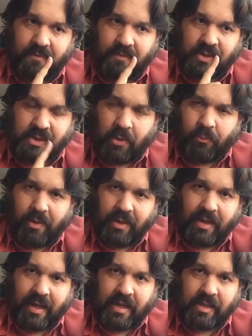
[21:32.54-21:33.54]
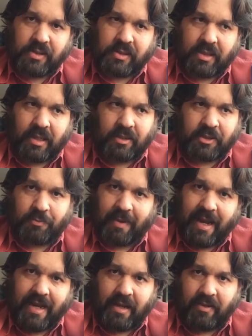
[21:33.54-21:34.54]
someone is
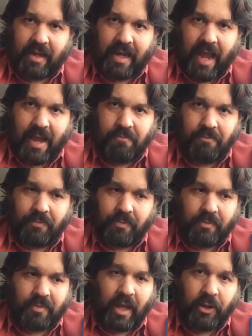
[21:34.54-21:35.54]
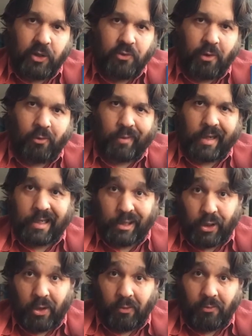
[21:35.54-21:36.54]
explaining the game that you already
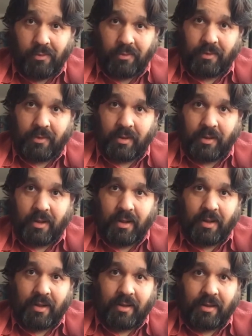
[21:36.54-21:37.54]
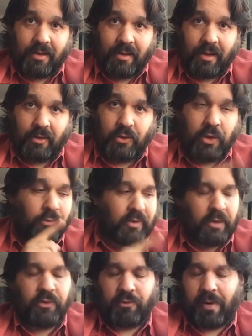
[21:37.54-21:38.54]
know, don't
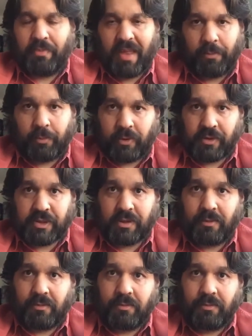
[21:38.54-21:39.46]
interrupt that person.